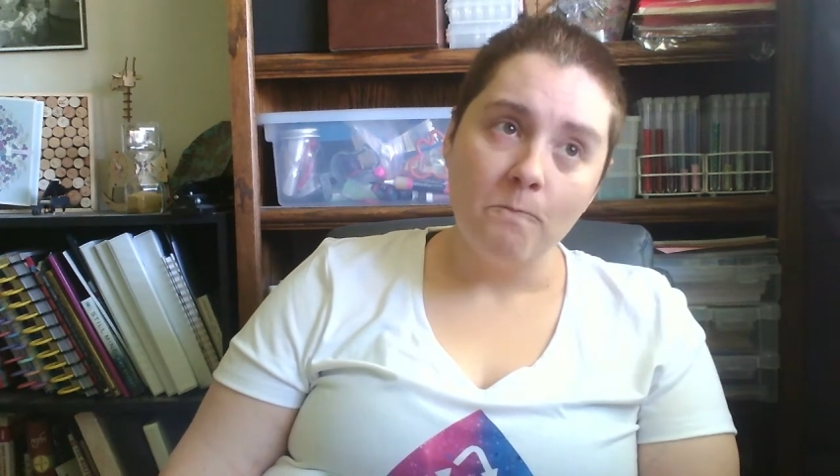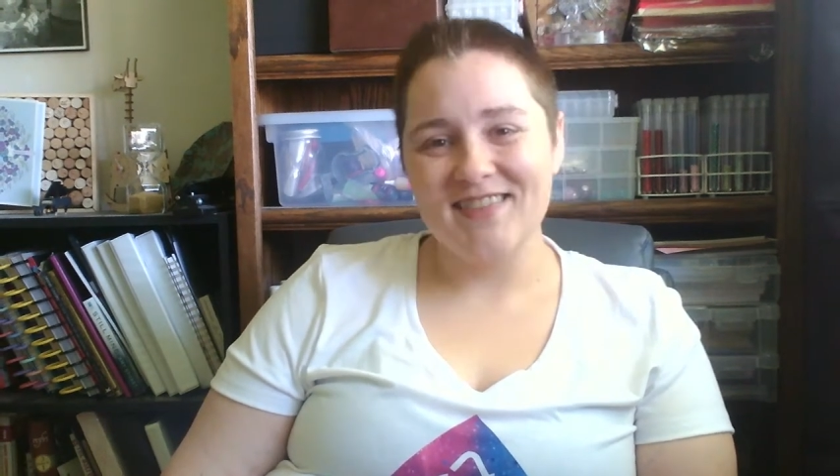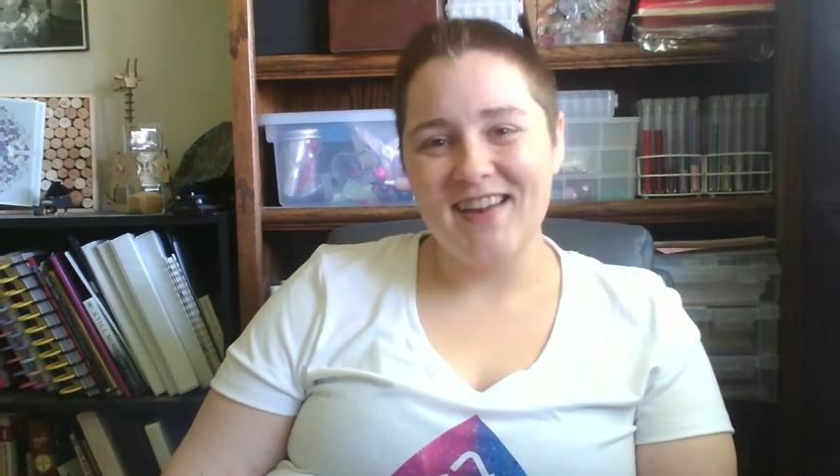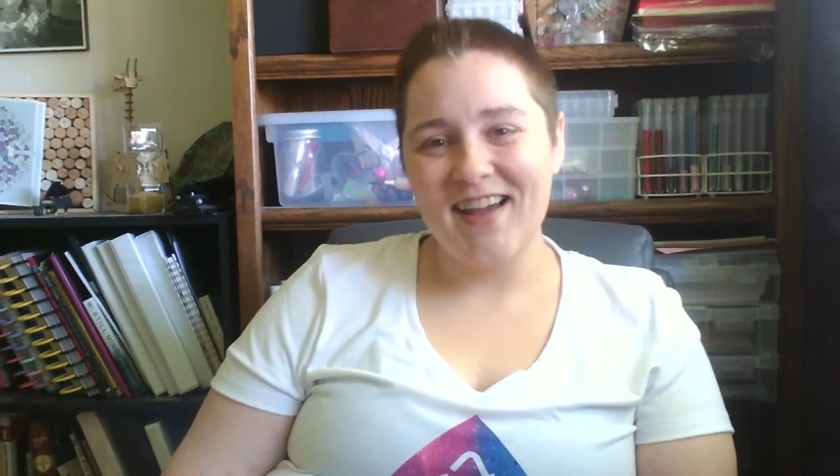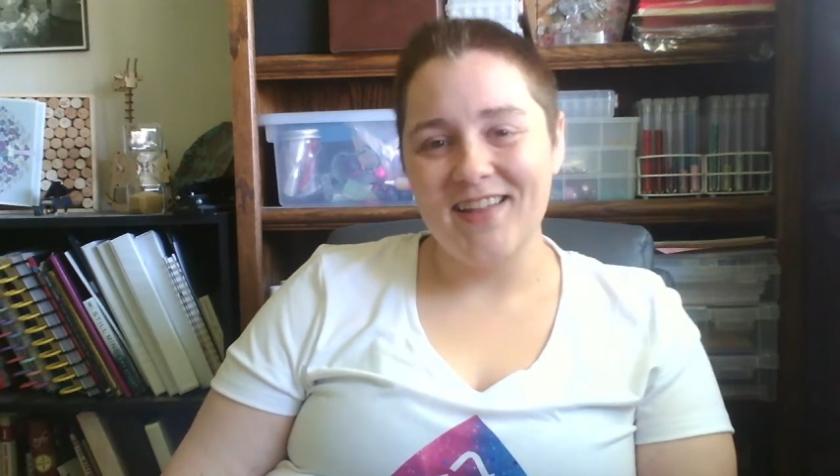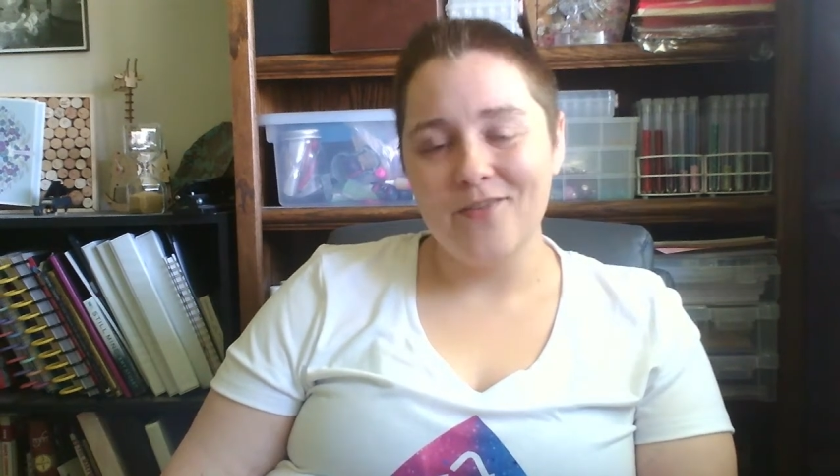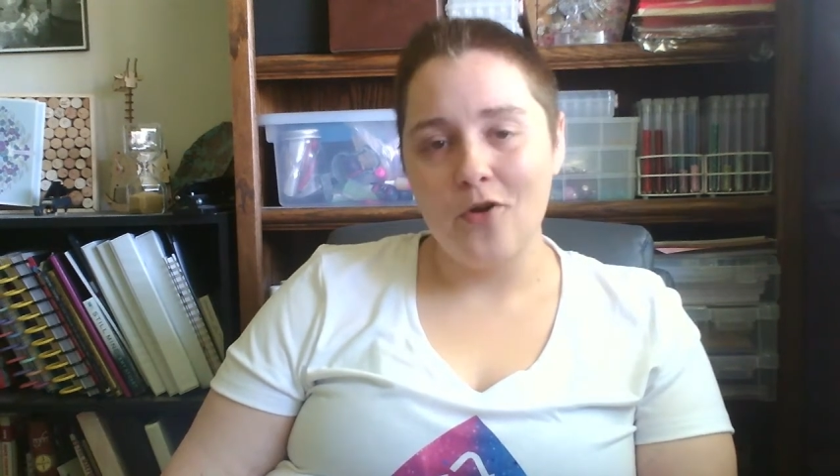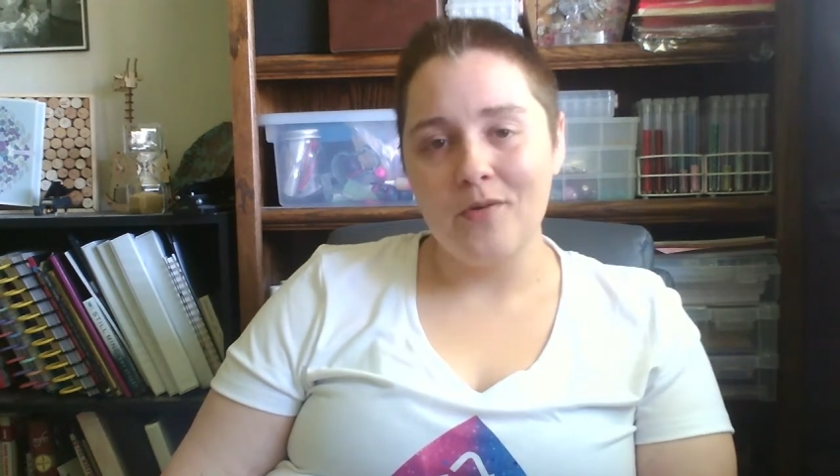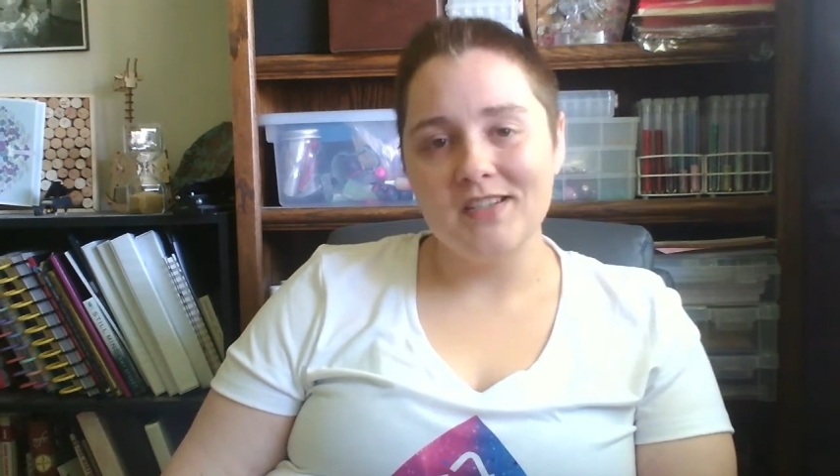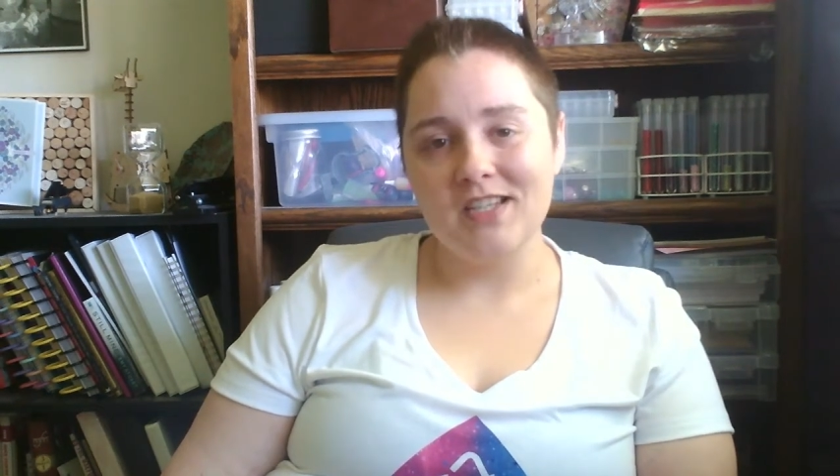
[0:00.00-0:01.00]
and I look
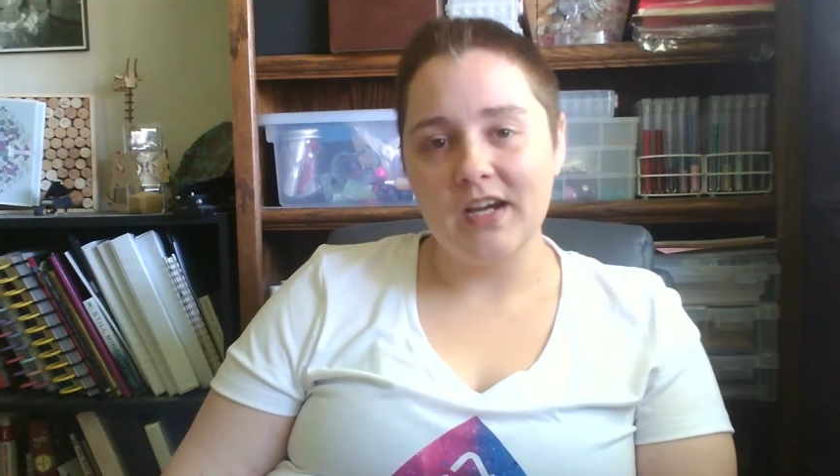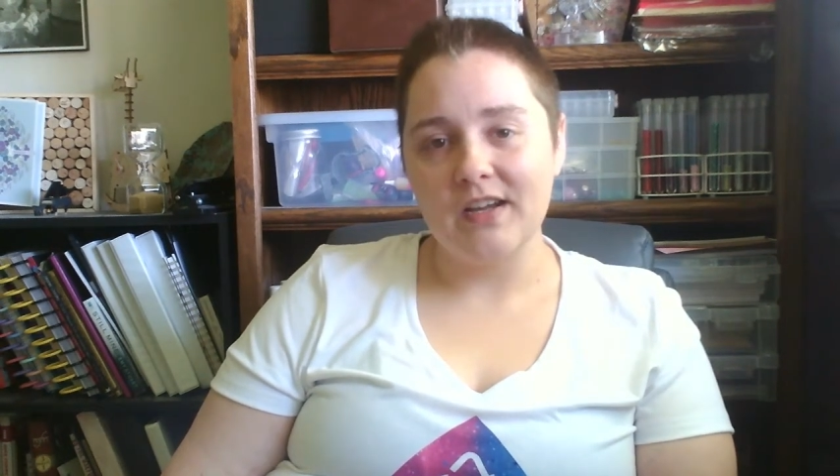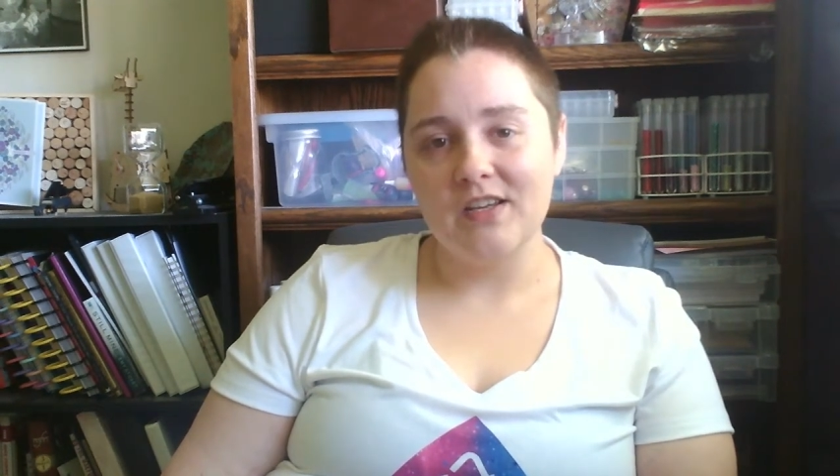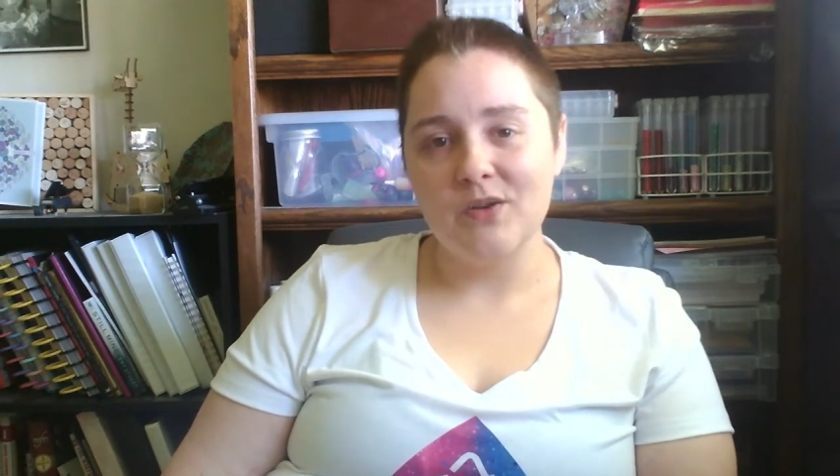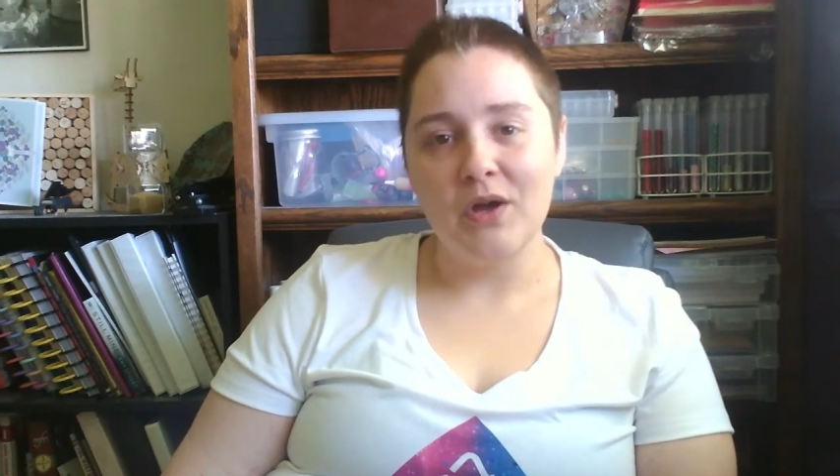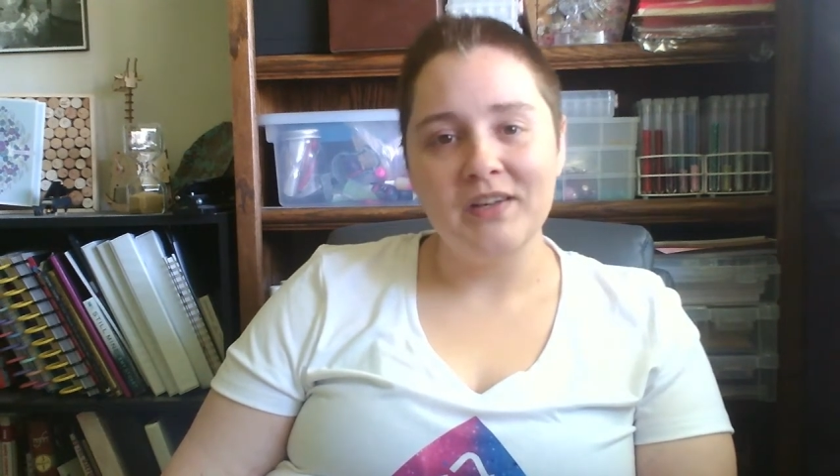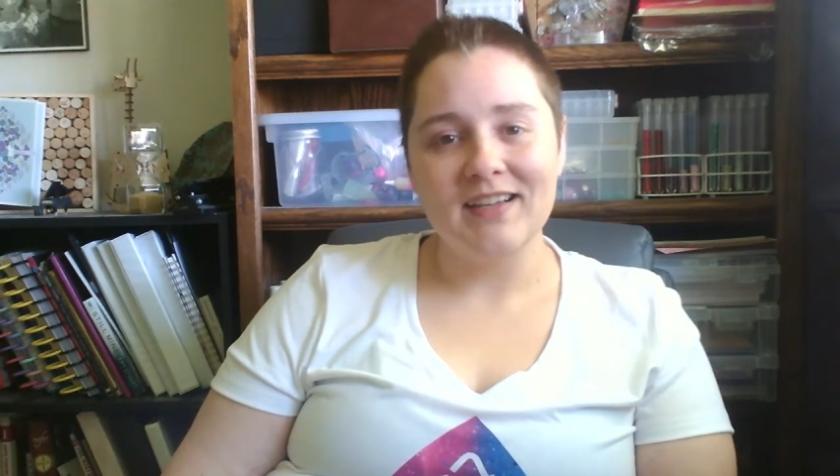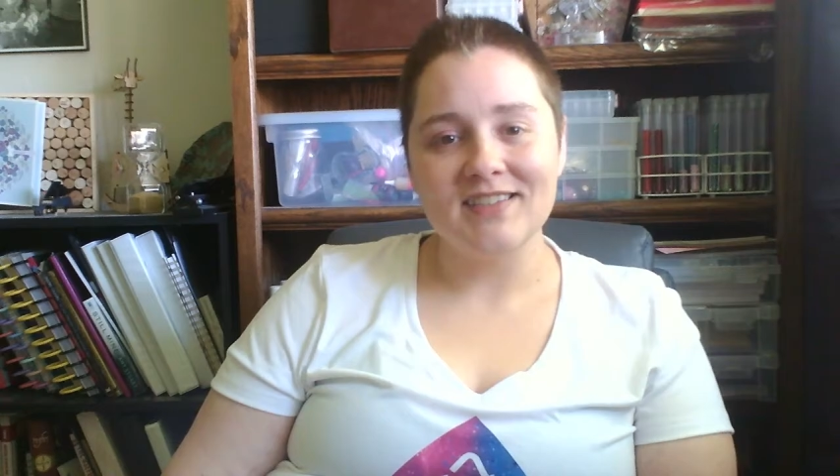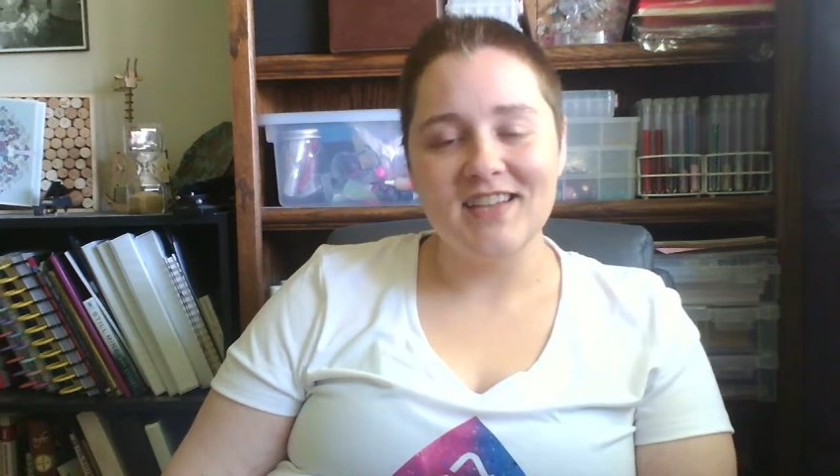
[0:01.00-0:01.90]
forward to talking to you all next